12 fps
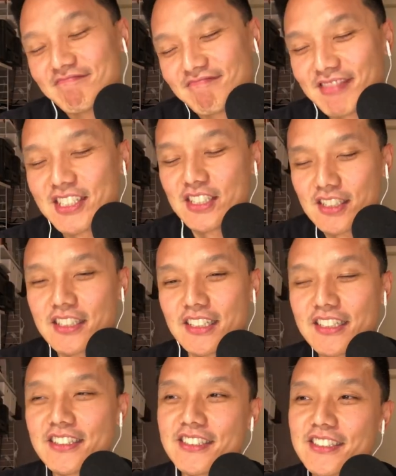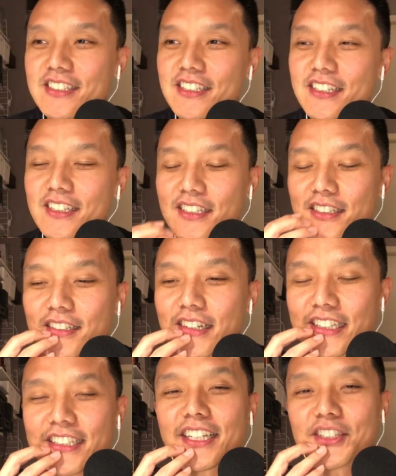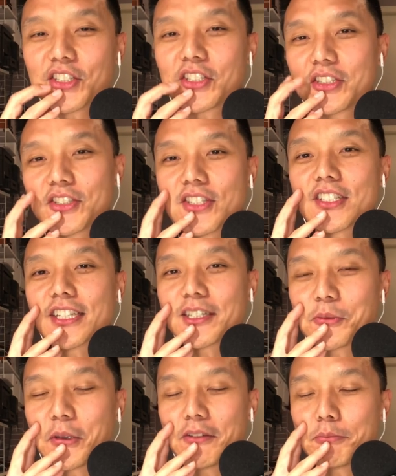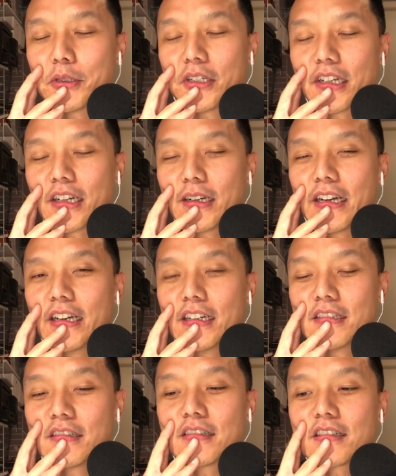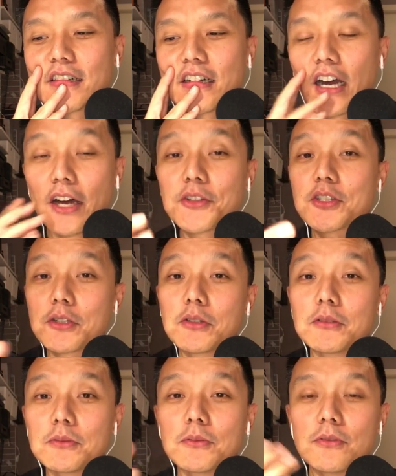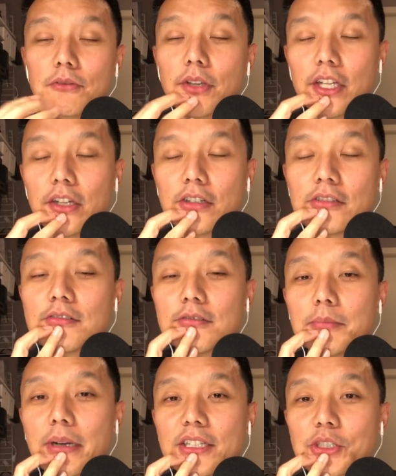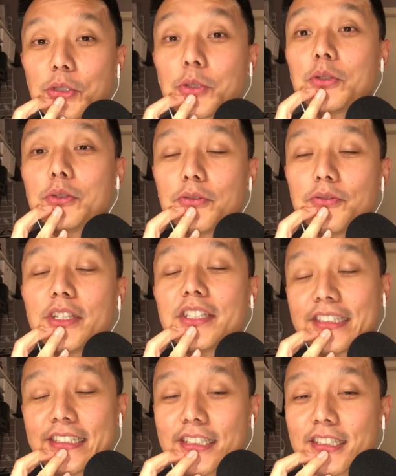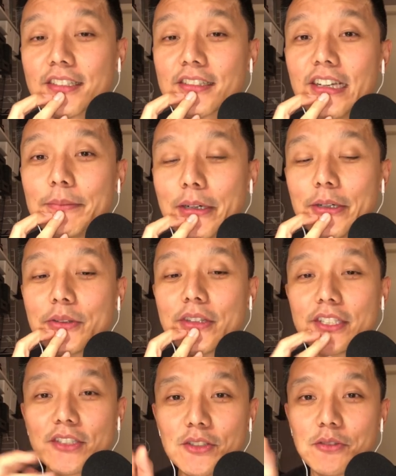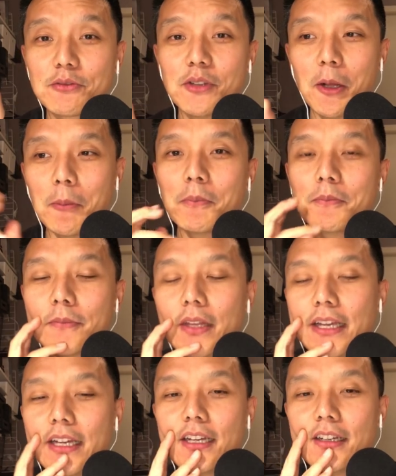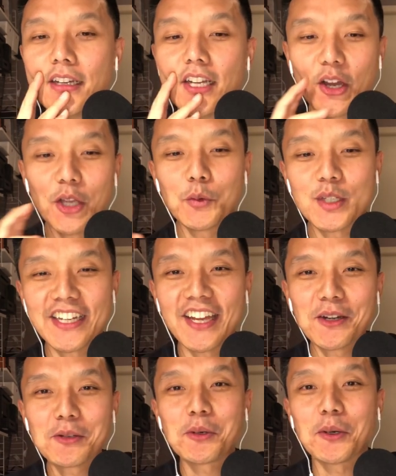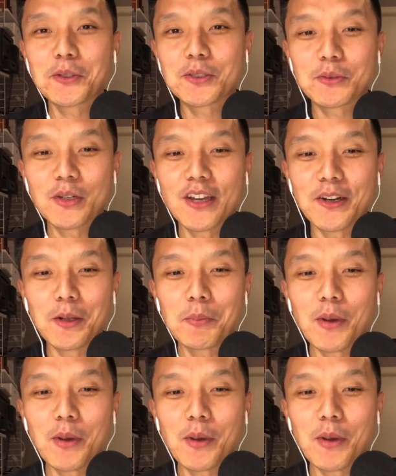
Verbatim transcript: it's, it's uh, I think that's a good succinct way of putting uh, onto video my true feelings about this film. Uh, oh yeah, we can air quote. We're not on a